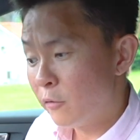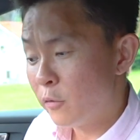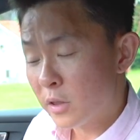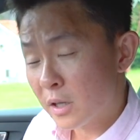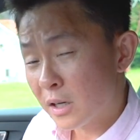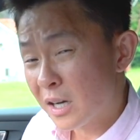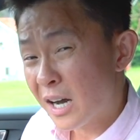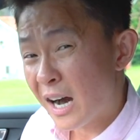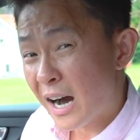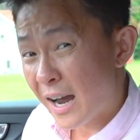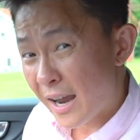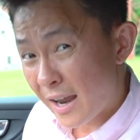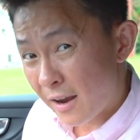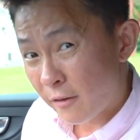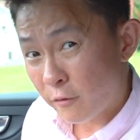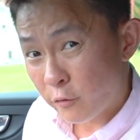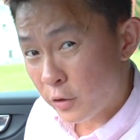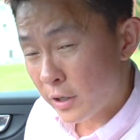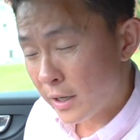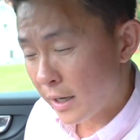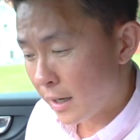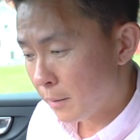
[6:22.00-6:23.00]
the car
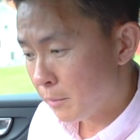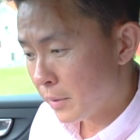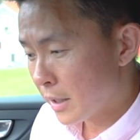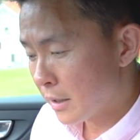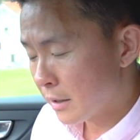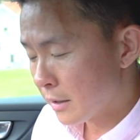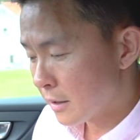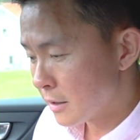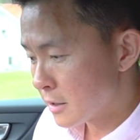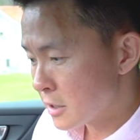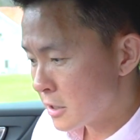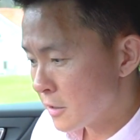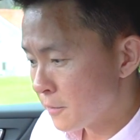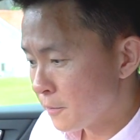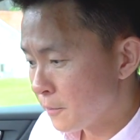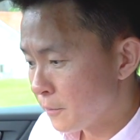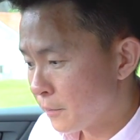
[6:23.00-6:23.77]
every day, because